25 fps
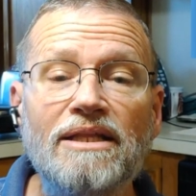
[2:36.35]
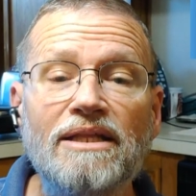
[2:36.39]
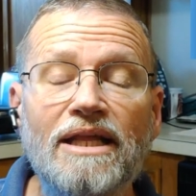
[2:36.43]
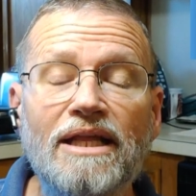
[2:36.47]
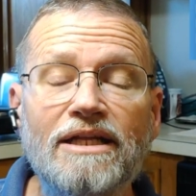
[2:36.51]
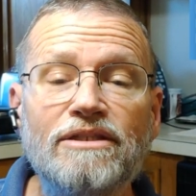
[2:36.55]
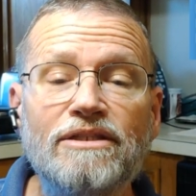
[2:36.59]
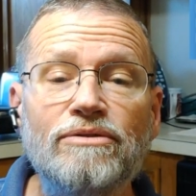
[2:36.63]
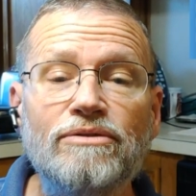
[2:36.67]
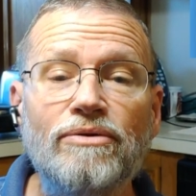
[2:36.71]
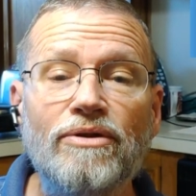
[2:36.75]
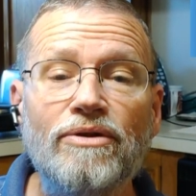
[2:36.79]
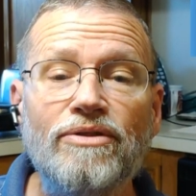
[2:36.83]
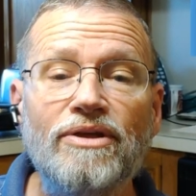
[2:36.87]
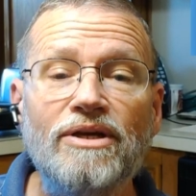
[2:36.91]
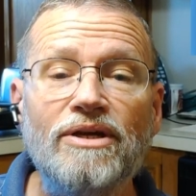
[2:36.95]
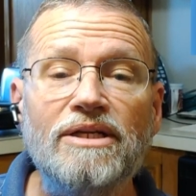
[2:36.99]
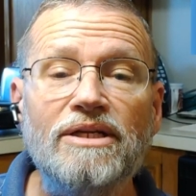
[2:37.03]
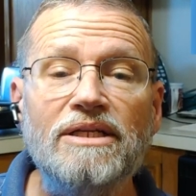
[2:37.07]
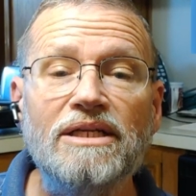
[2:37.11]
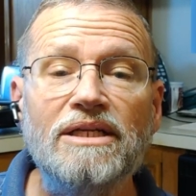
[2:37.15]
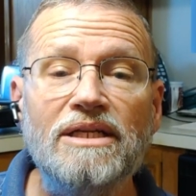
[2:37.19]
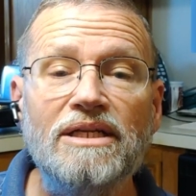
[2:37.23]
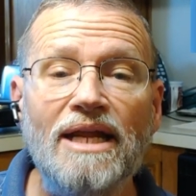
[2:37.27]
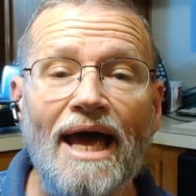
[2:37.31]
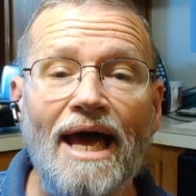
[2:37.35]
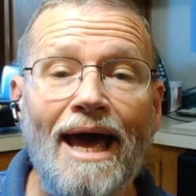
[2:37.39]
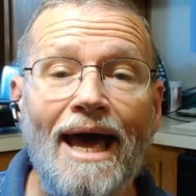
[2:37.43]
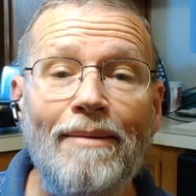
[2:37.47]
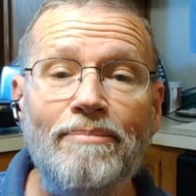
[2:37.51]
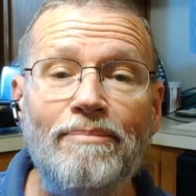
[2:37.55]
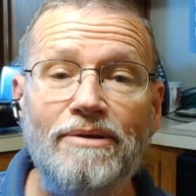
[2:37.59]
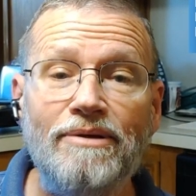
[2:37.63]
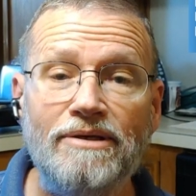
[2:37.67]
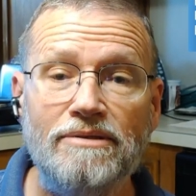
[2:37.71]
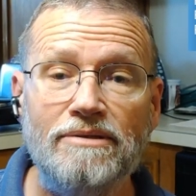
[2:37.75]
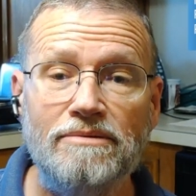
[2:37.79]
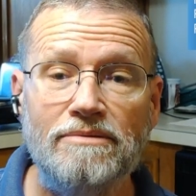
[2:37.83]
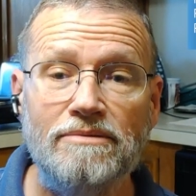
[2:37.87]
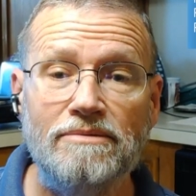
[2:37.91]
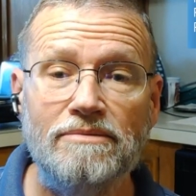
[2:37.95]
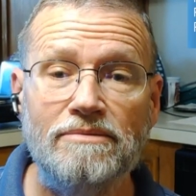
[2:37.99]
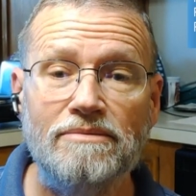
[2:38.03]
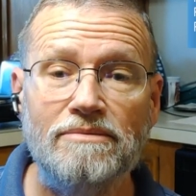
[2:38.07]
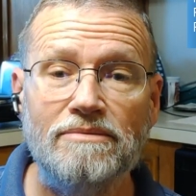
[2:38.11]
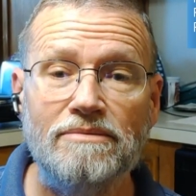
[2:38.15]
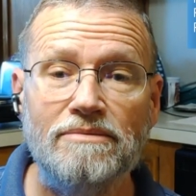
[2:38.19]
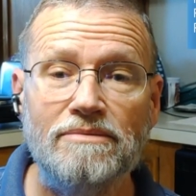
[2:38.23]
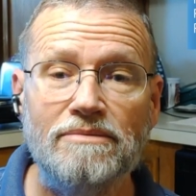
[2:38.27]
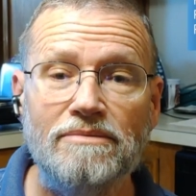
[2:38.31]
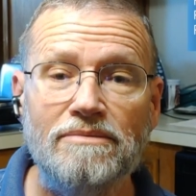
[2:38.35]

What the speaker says: that sort of thing didn't happen.